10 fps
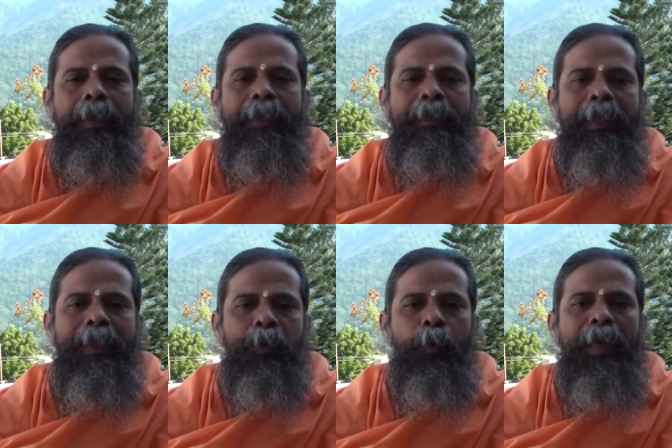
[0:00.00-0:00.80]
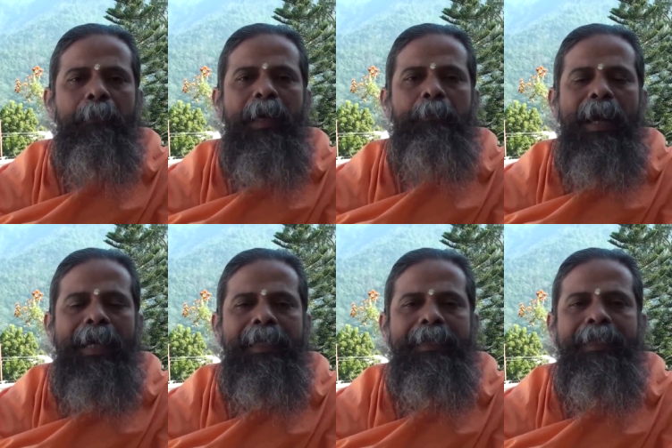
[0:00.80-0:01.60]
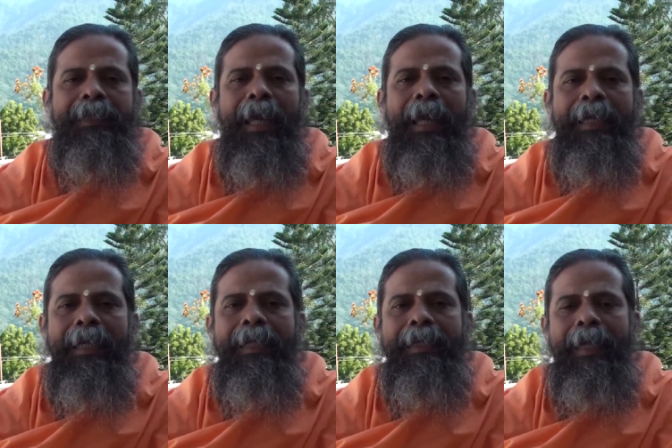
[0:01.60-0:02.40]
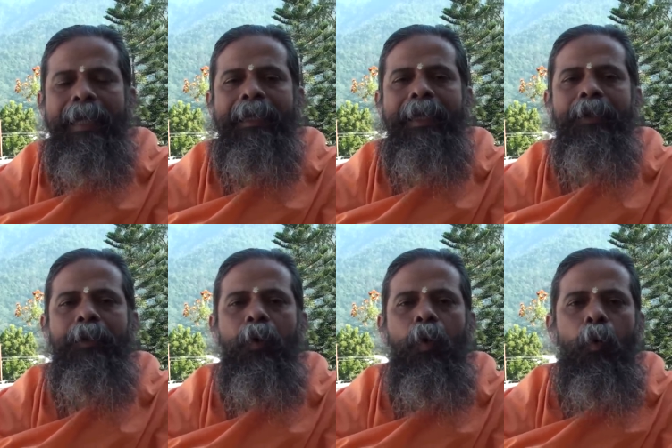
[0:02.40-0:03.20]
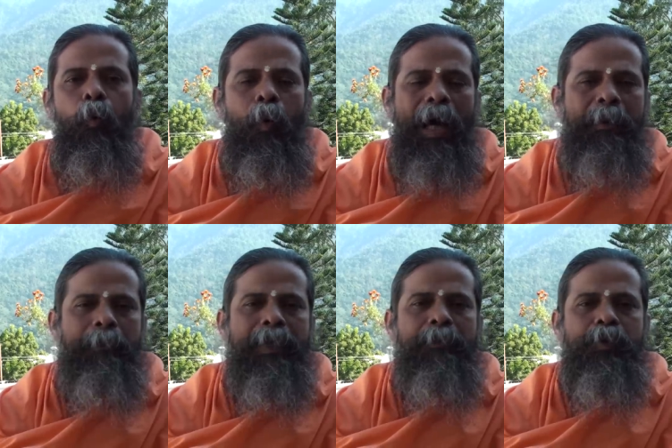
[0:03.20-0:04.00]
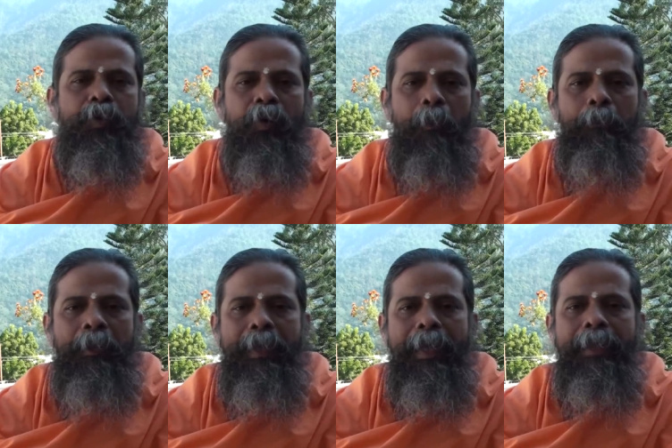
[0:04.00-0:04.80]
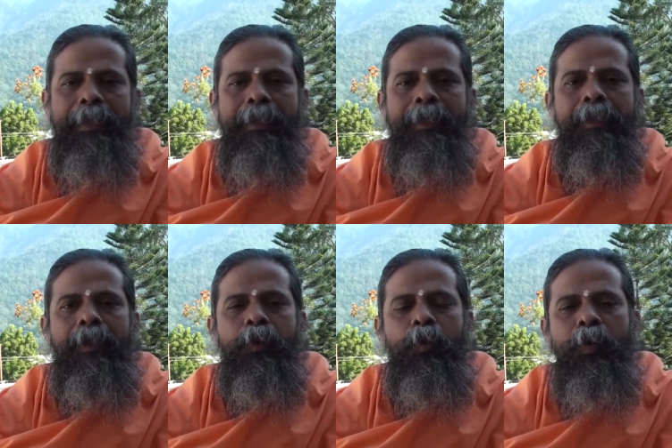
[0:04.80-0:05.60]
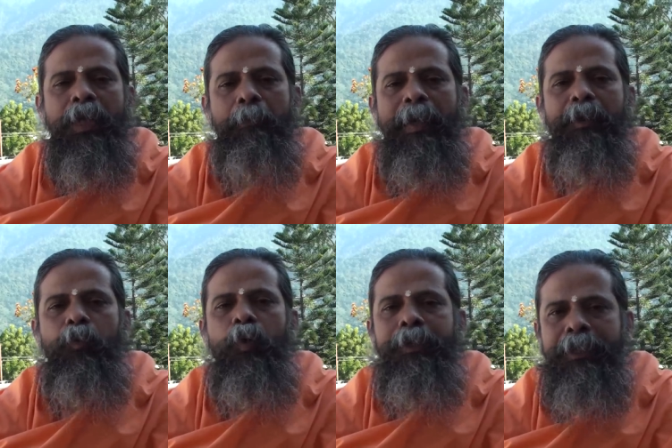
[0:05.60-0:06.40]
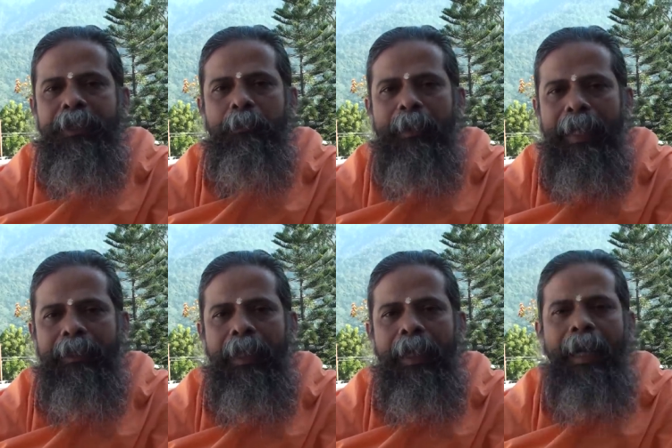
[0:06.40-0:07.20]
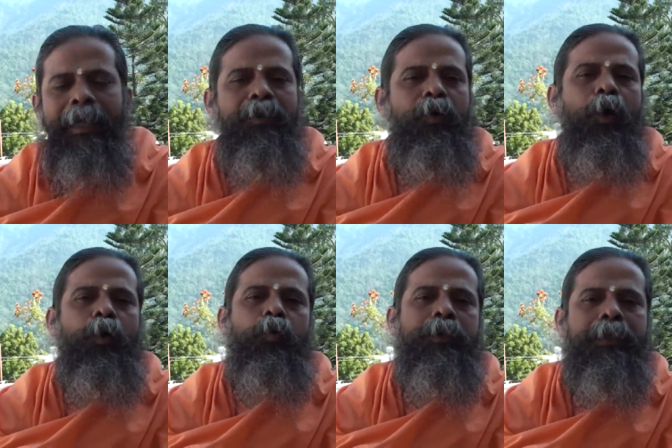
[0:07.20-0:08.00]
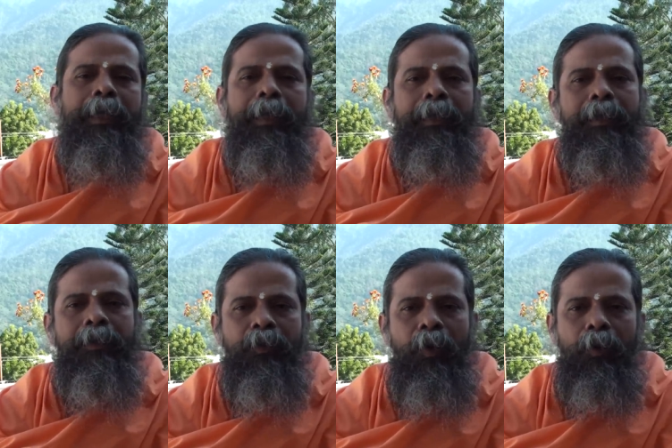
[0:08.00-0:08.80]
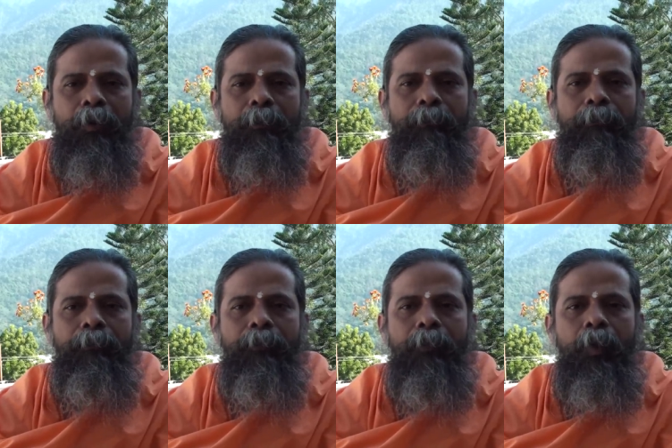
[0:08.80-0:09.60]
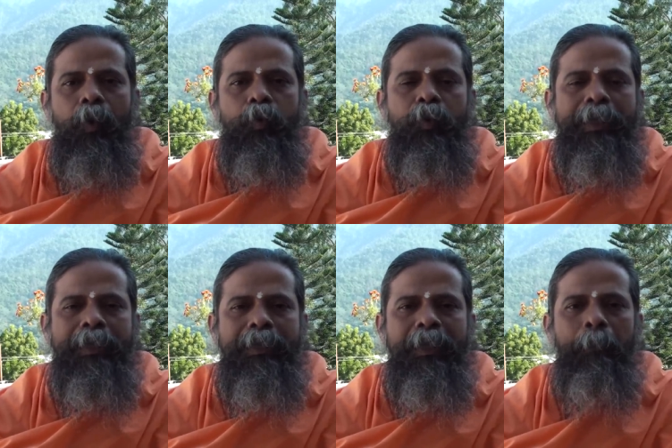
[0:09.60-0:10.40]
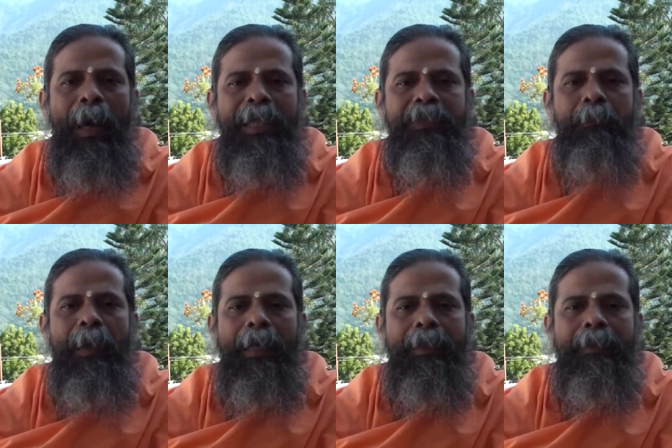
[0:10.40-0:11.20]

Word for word: In this way, by practicing again and again, one becomes competent to remain with the breath and not with the thought. So this is the first part